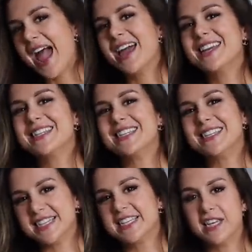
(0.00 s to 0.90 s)
and it
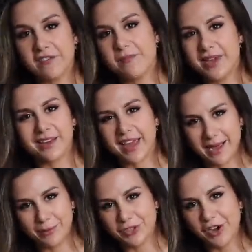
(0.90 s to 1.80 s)
did give me a
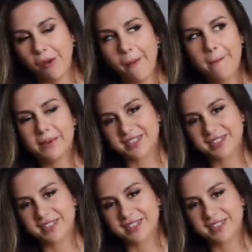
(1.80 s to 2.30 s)
camel toe,